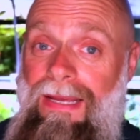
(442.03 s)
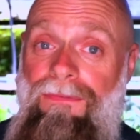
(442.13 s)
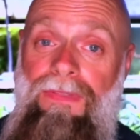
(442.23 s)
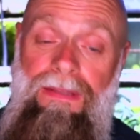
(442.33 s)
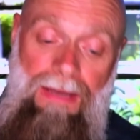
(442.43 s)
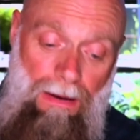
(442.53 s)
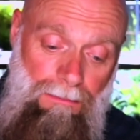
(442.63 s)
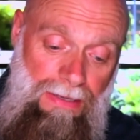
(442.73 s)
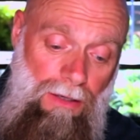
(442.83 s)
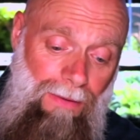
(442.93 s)
If the
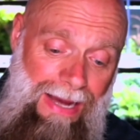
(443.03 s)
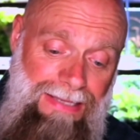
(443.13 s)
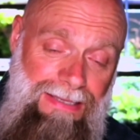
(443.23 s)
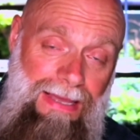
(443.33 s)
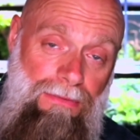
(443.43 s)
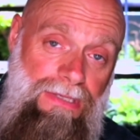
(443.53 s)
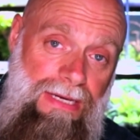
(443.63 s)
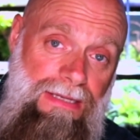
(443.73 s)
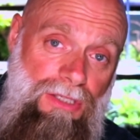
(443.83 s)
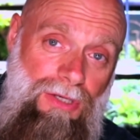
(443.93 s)
amino acid that was
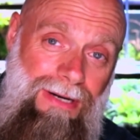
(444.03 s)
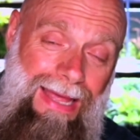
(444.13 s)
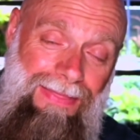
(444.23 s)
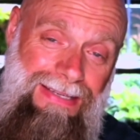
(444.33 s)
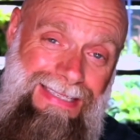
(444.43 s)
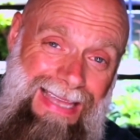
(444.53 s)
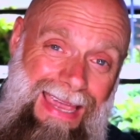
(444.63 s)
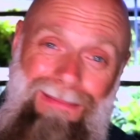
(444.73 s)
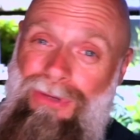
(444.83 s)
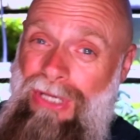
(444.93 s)
inserted had the
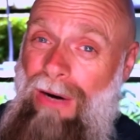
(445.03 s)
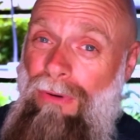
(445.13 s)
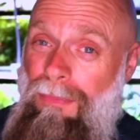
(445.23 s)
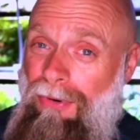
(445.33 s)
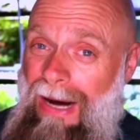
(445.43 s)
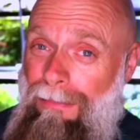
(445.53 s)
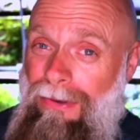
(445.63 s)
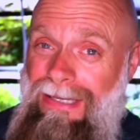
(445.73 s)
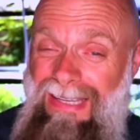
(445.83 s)
same general properties,